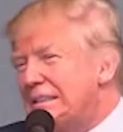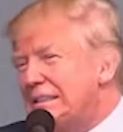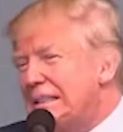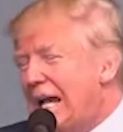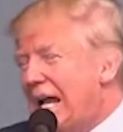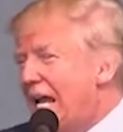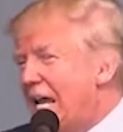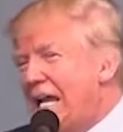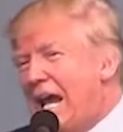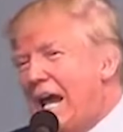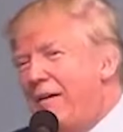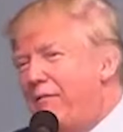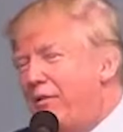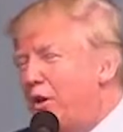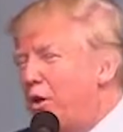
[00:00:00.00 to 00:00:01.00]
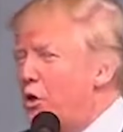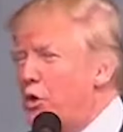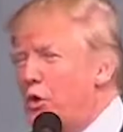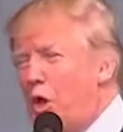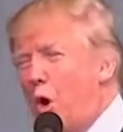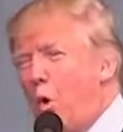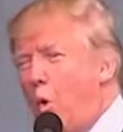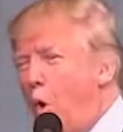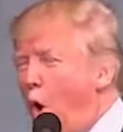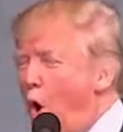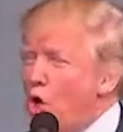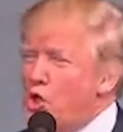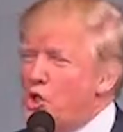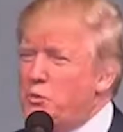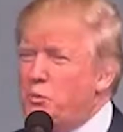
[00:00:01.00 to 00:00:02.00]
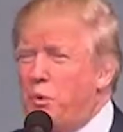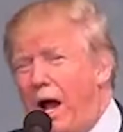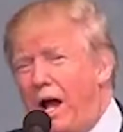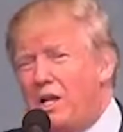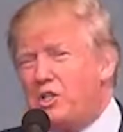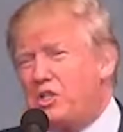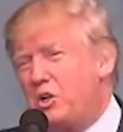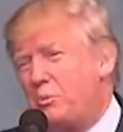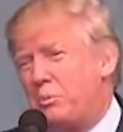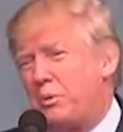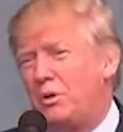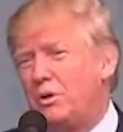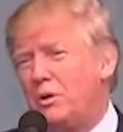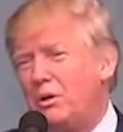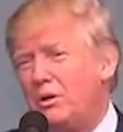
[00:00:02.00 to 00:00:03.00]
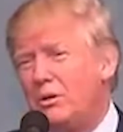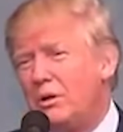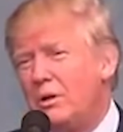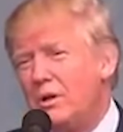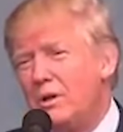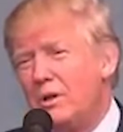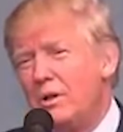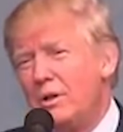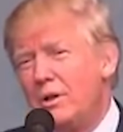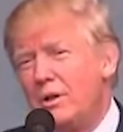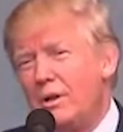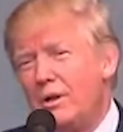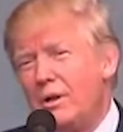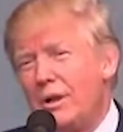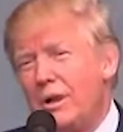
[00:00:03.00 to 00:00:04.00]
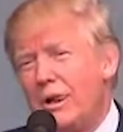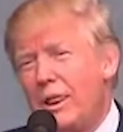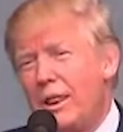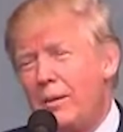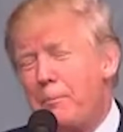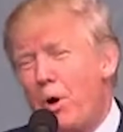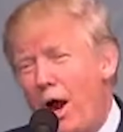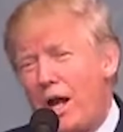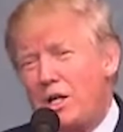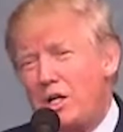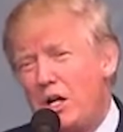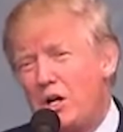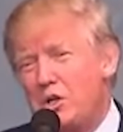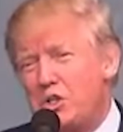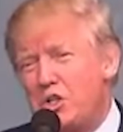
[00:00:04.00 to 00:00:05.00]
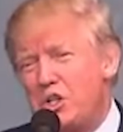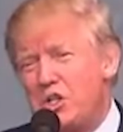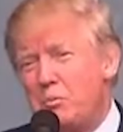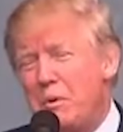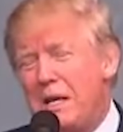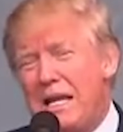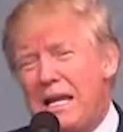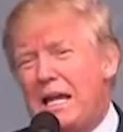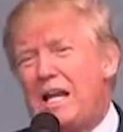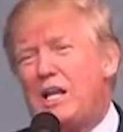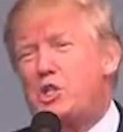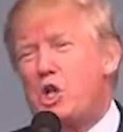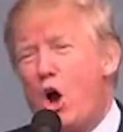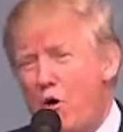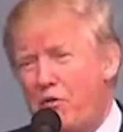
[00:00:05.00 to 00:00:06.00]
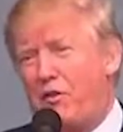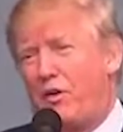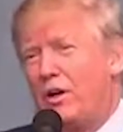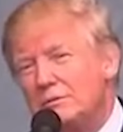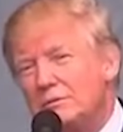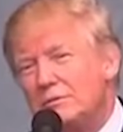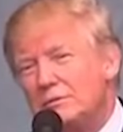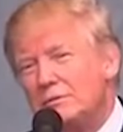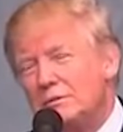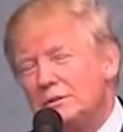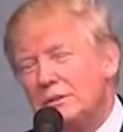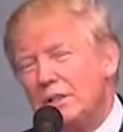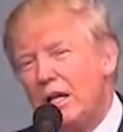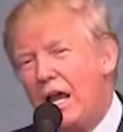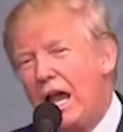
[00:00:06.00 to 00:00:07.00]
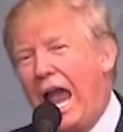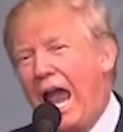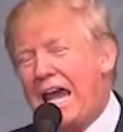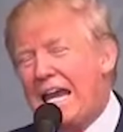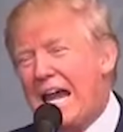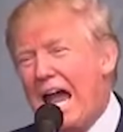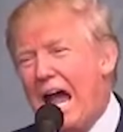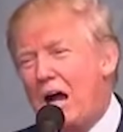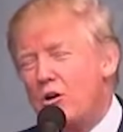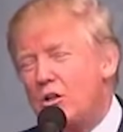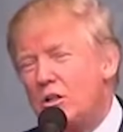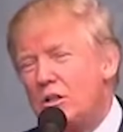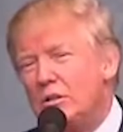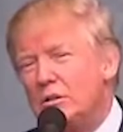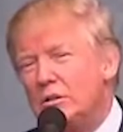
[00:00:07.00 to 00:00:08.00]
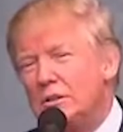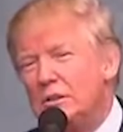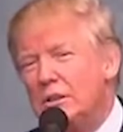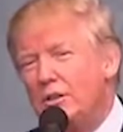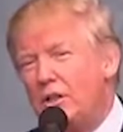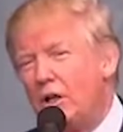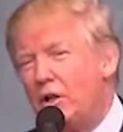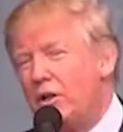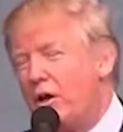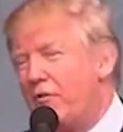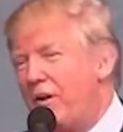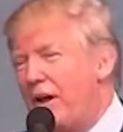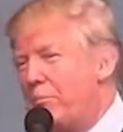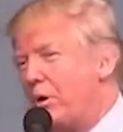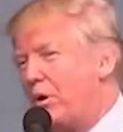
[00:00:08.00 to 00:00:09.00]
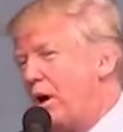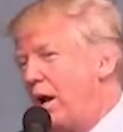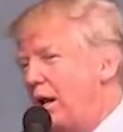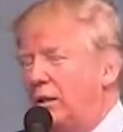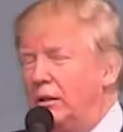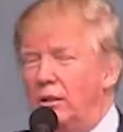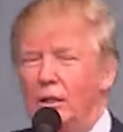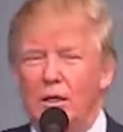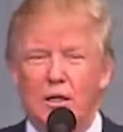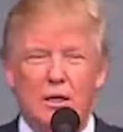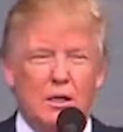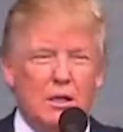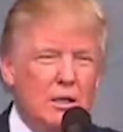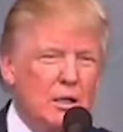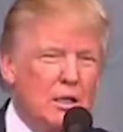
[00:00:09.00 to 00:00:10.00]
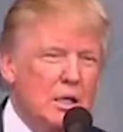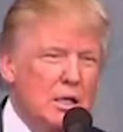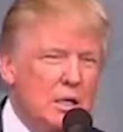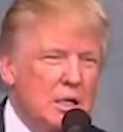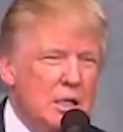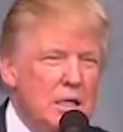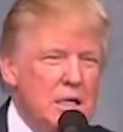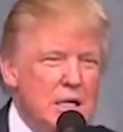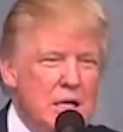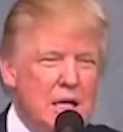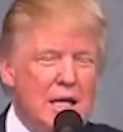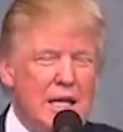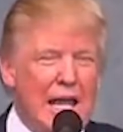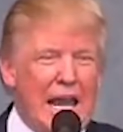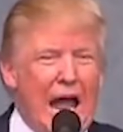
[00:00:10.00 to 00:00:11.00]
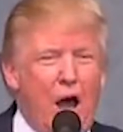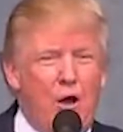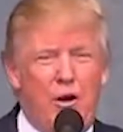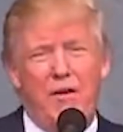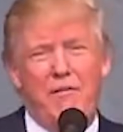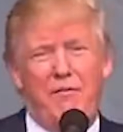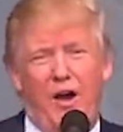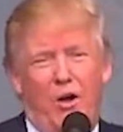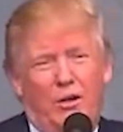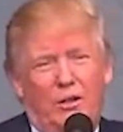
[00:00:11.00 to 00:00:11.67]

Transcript: and he gave you the worst possible prognosis, meaning it's over. Hang out till November 8th. Get out and vote.